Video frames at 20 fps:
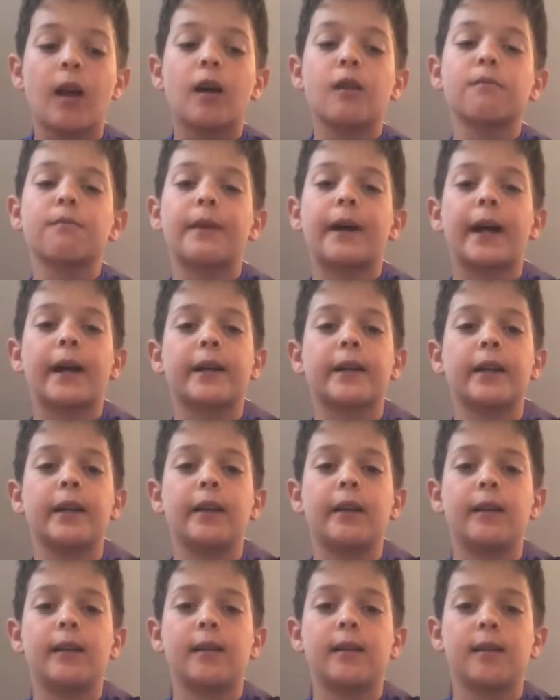I'm back.
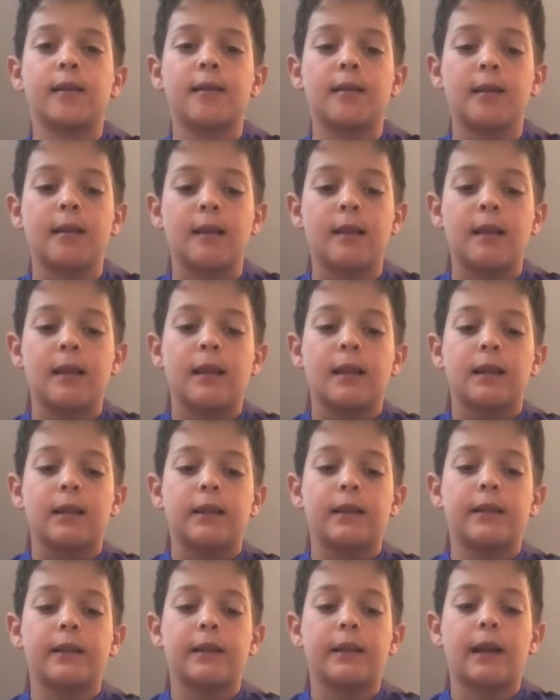
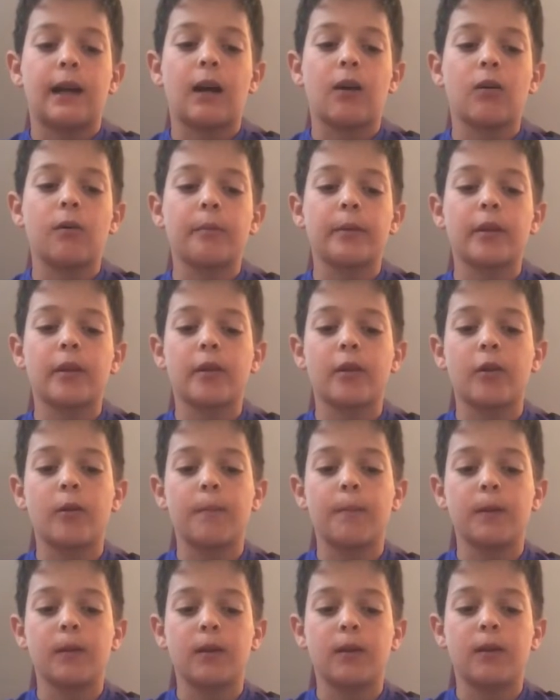And now I'm going to
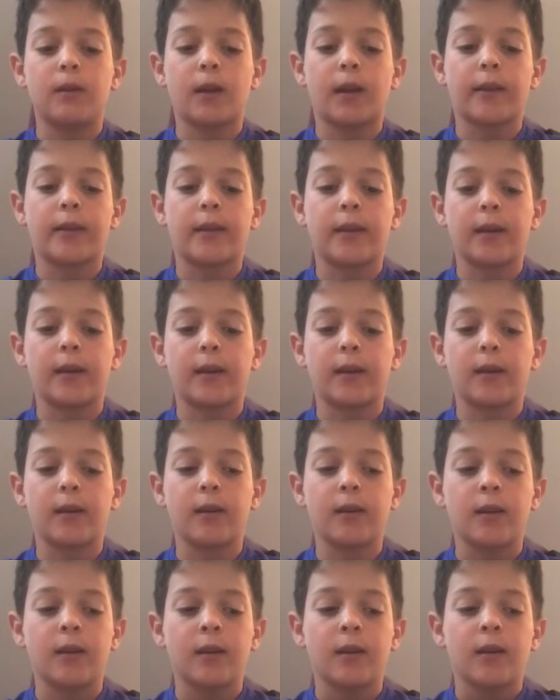open, I think,
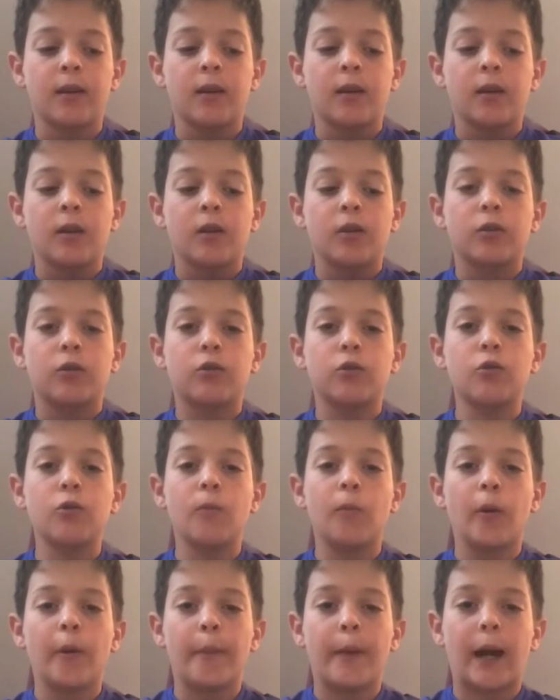two
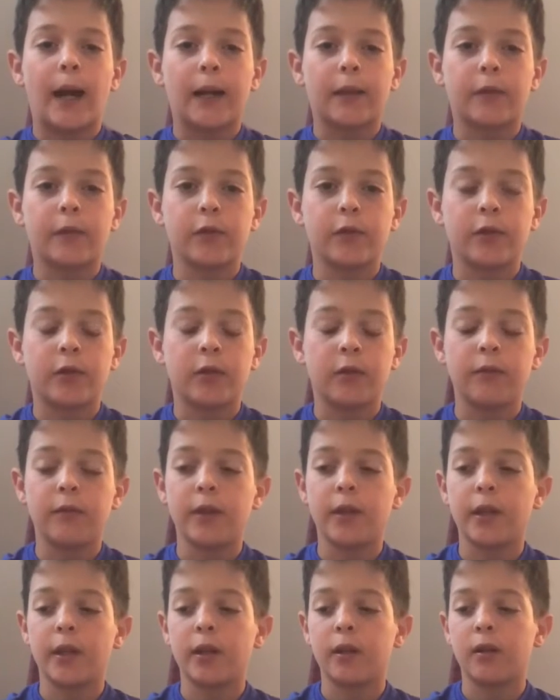more packs for this
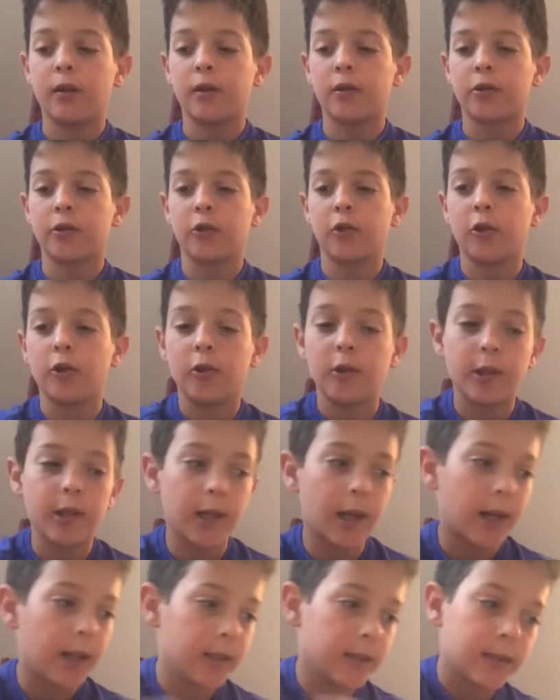video. So,
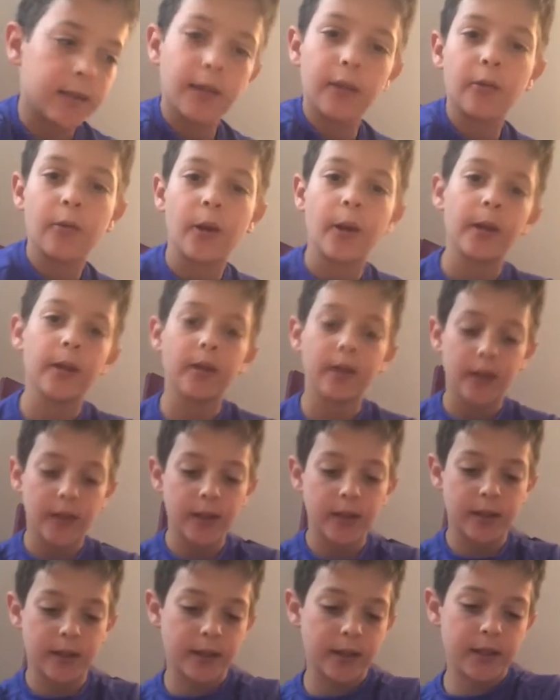yeah, let's get right
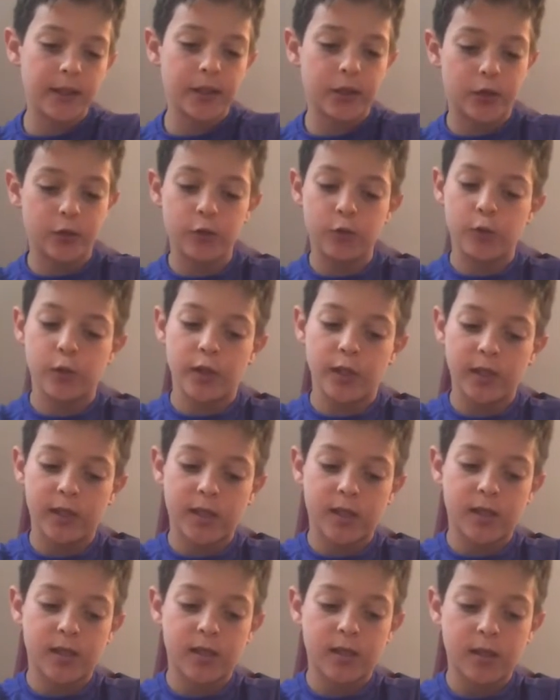into
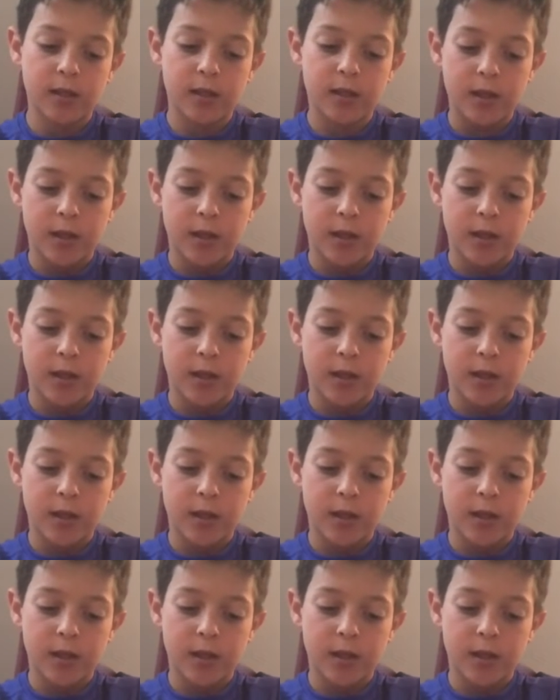it.